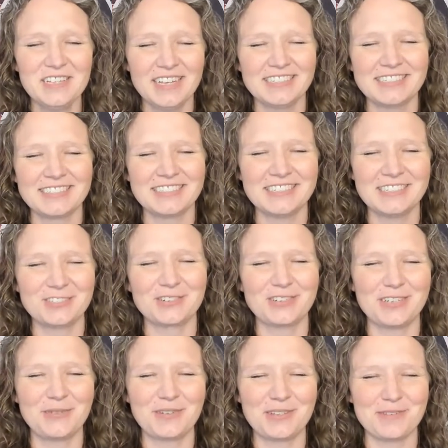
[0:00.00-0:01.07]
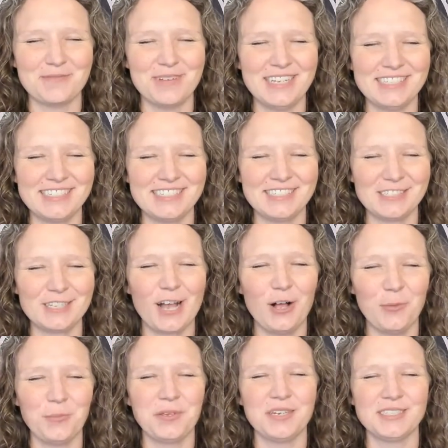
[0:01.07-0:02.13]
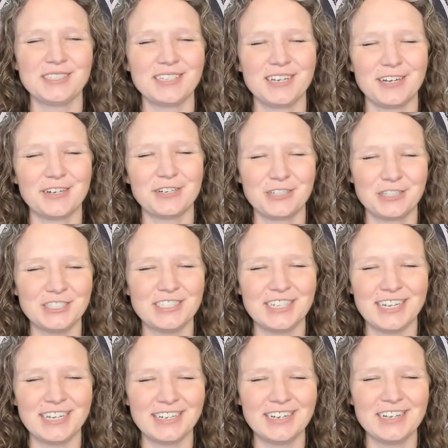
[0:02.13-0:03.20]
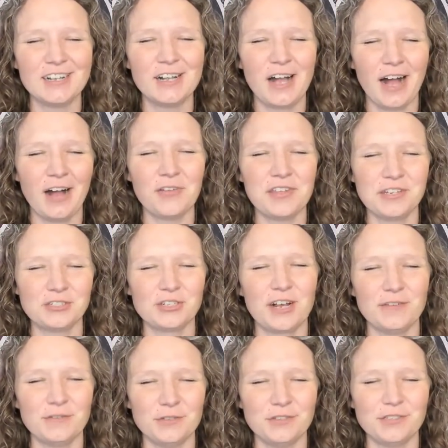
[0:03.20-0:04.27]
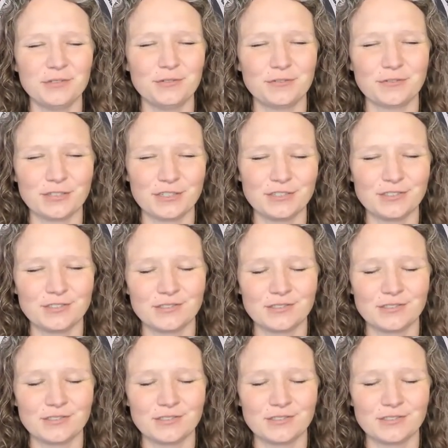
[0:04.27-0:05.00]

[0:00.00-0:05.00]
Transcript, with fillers: That's literally what the message is helping us to understand how they travel the universe.